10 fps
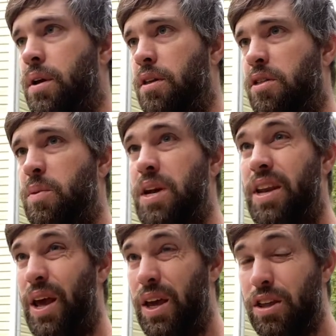three
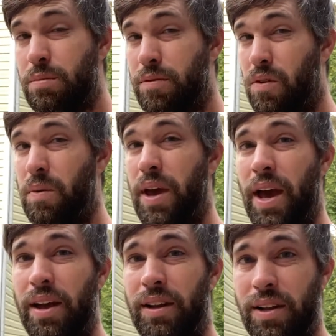days before we
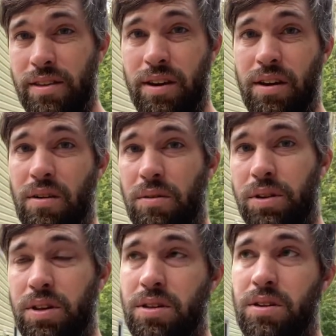had Lindsay, our
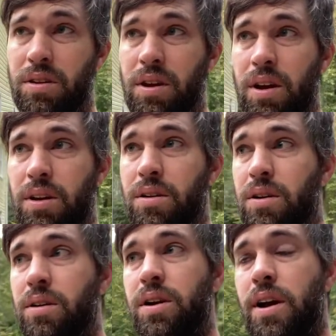oldest uh,
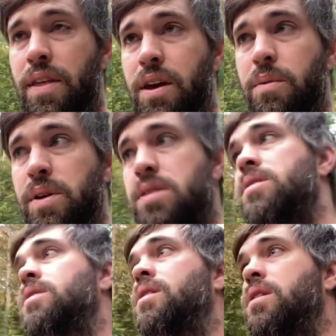daughter, I think it was.
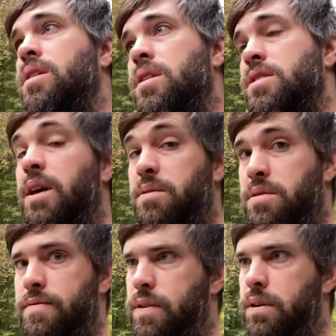So that was
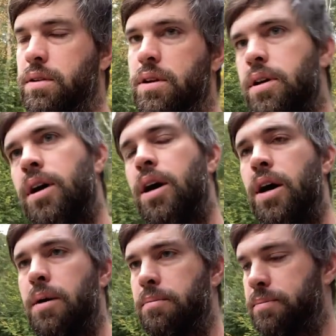fun.
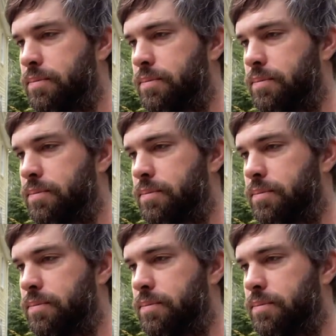Um,